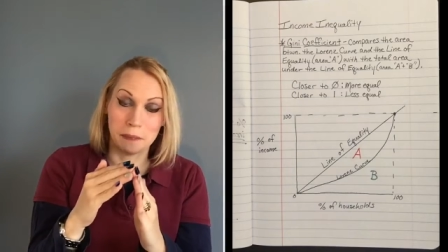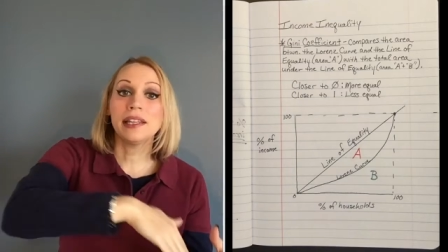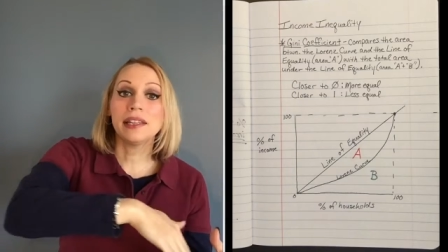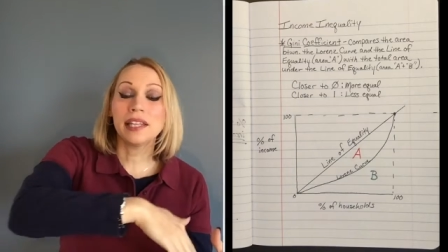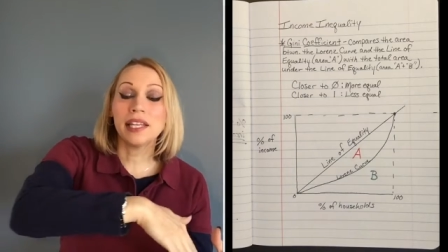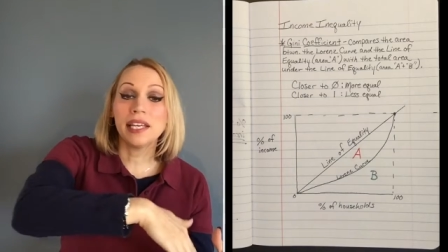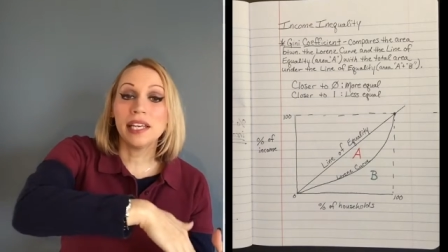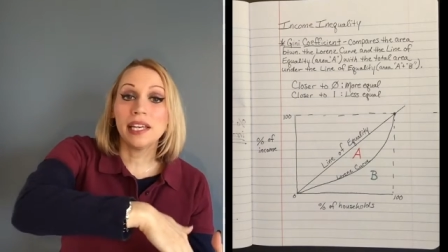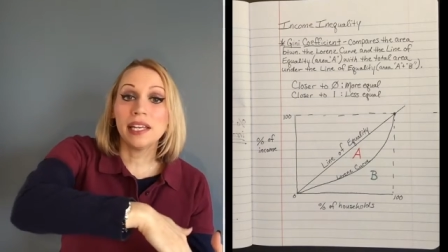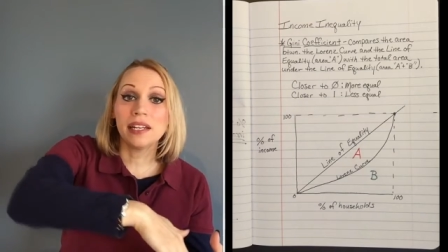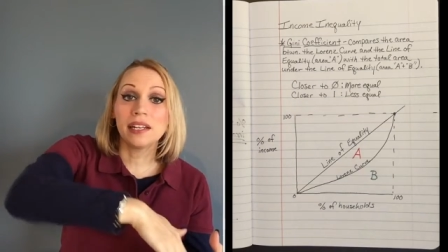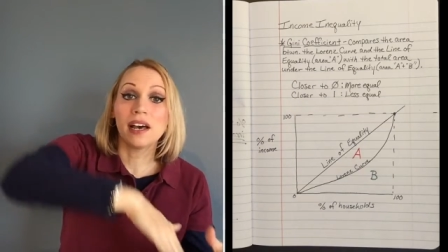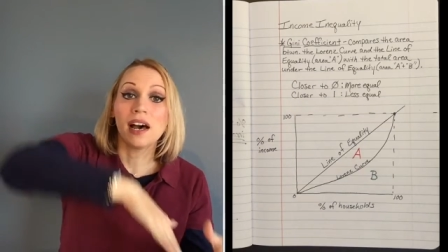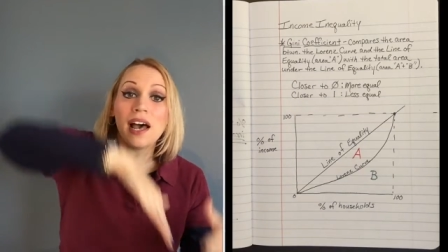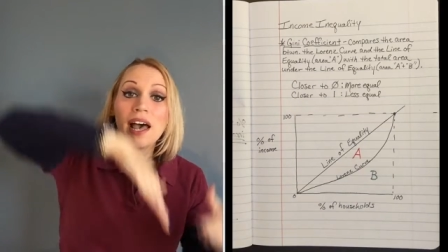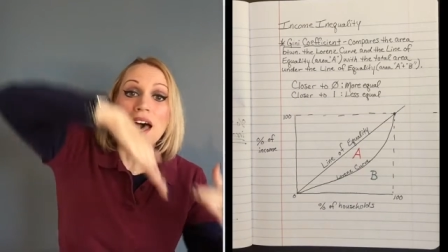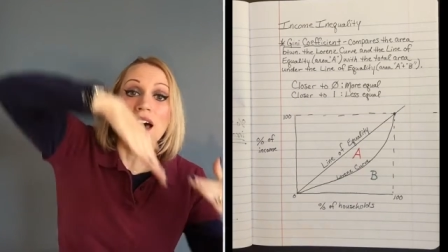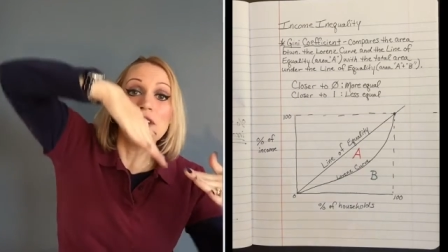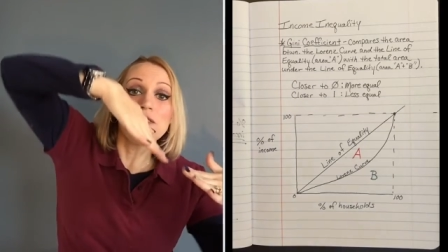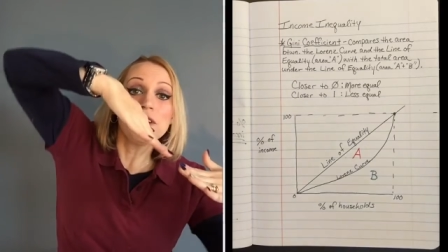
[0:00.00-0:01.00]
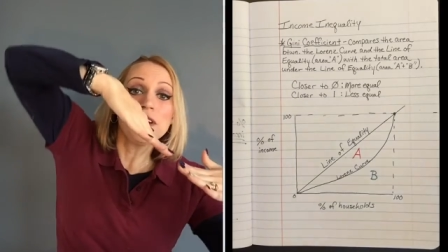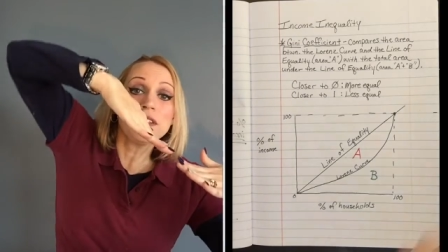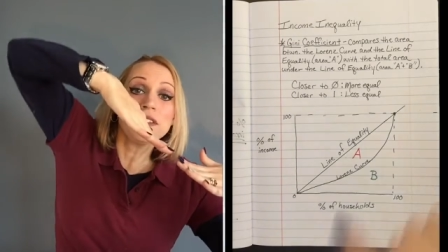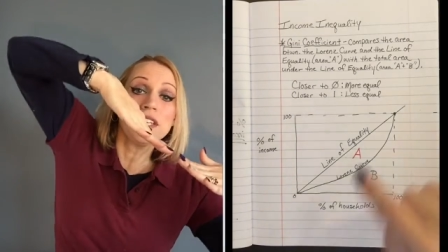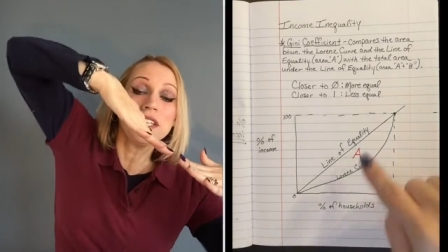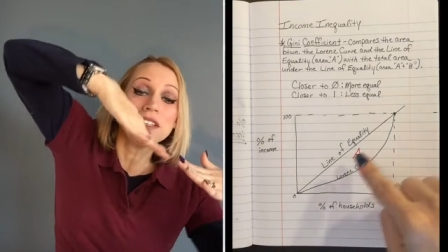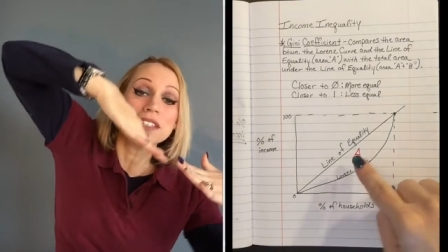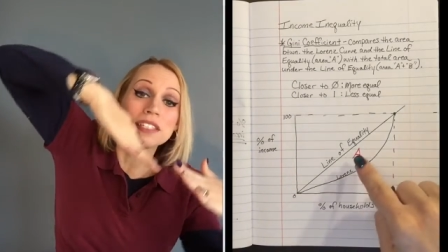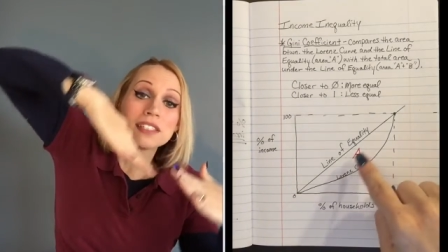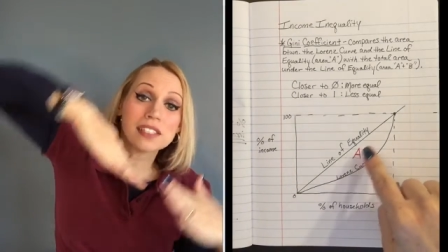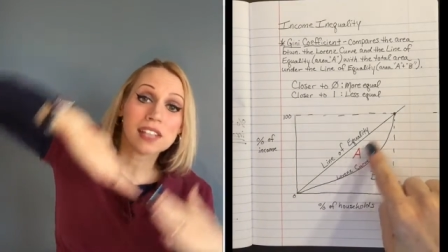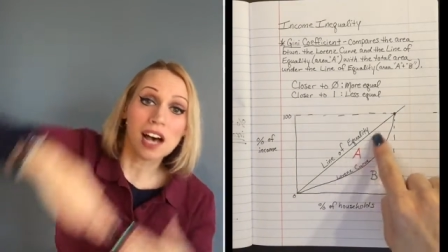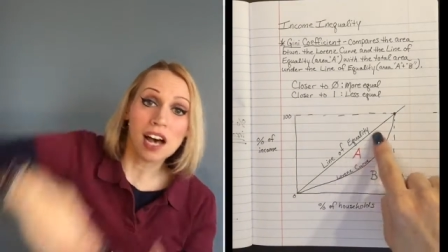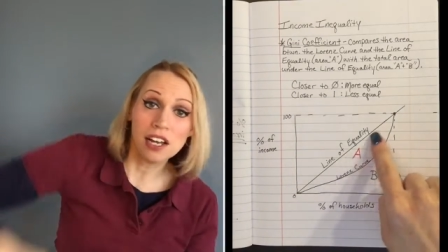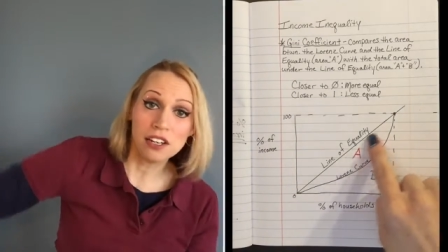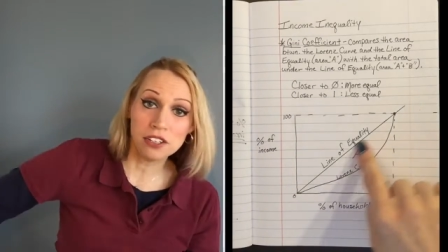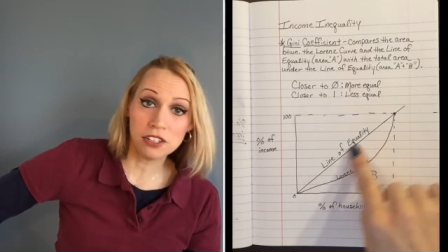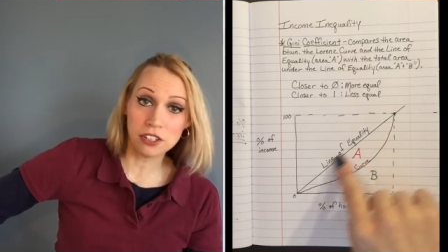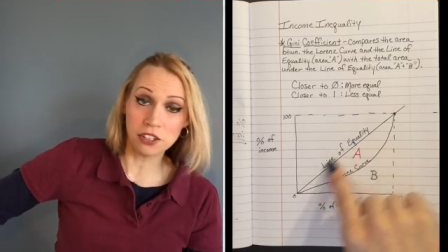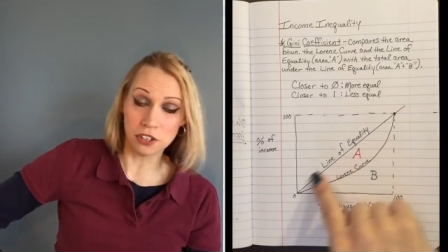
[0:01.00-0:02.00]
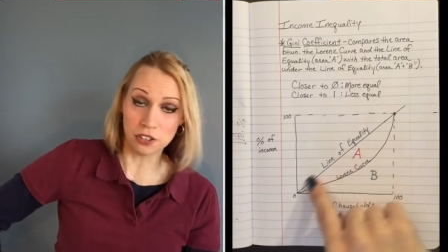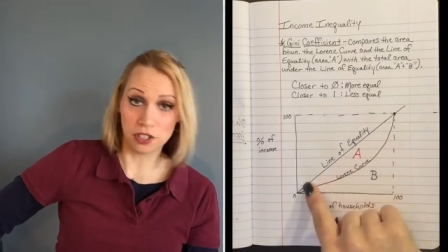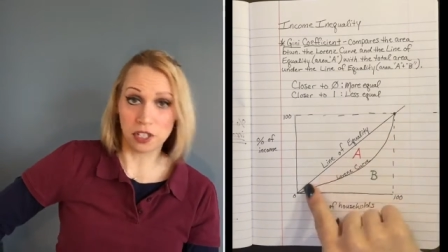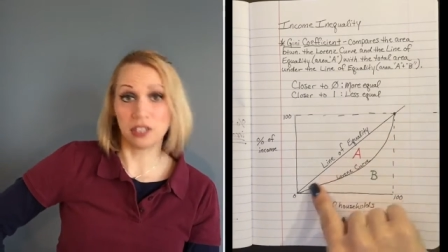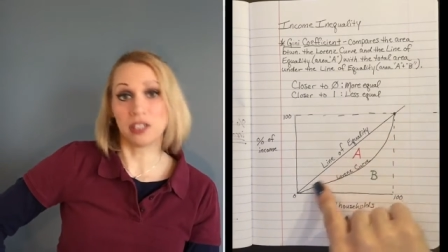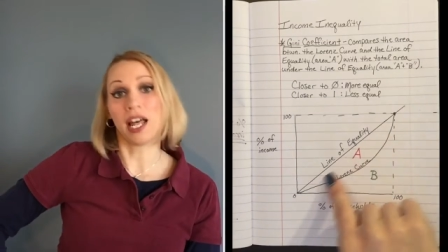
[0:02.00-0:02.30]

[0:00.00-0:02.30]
And then everything that's under the